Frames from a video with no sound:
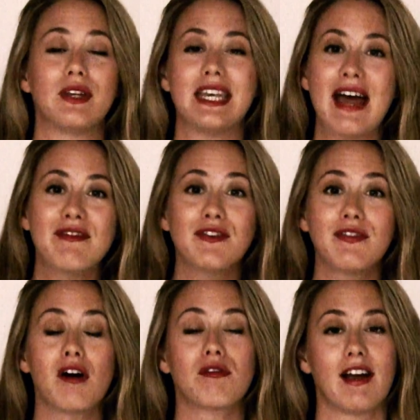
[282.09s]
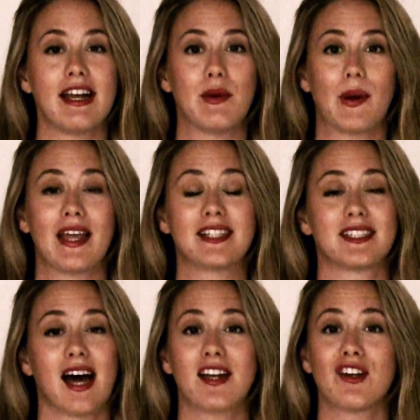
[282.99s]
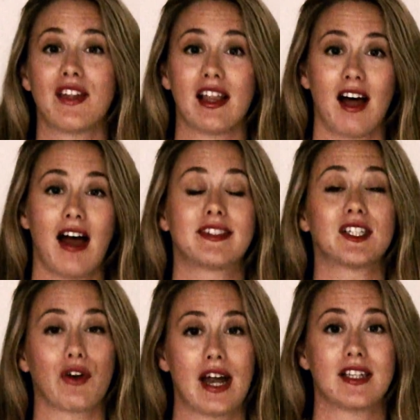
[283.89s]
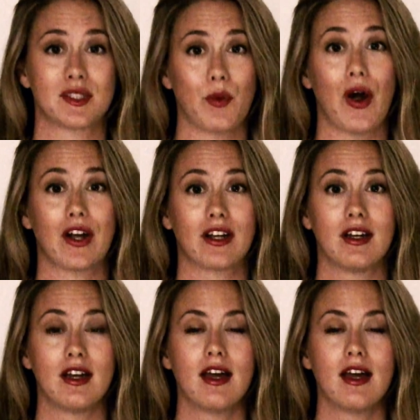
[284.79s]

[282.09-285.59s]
never felt ready when they started on their life's greatest work.